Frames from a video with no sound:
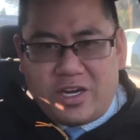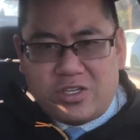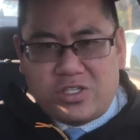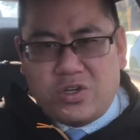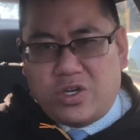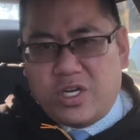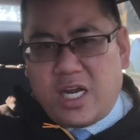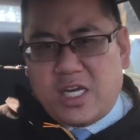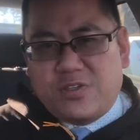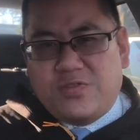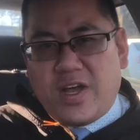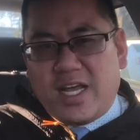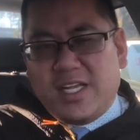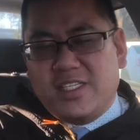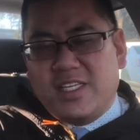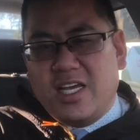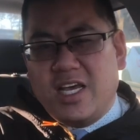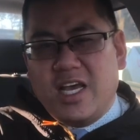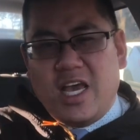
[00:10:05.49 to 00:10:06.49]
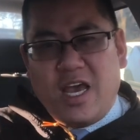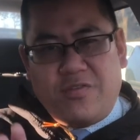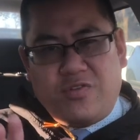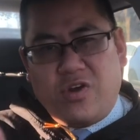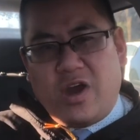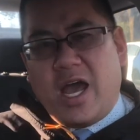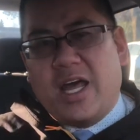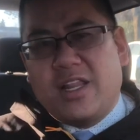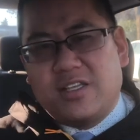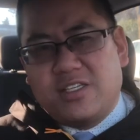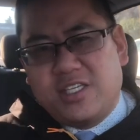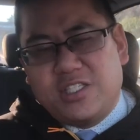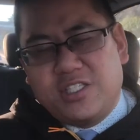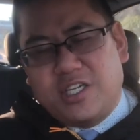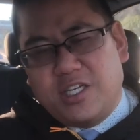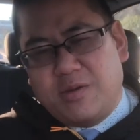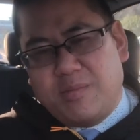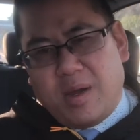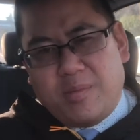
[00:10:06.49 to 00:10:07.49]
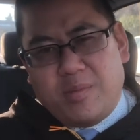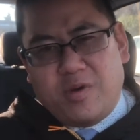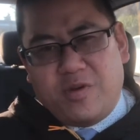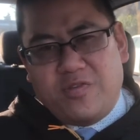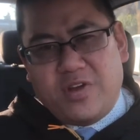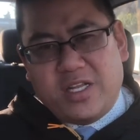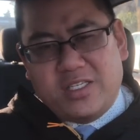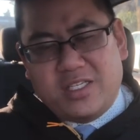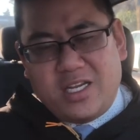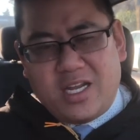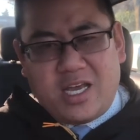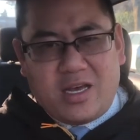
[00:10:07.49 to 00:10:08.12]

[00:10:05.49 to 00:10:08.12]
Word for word: So Canucks fans, if you're at the season ticket member event today,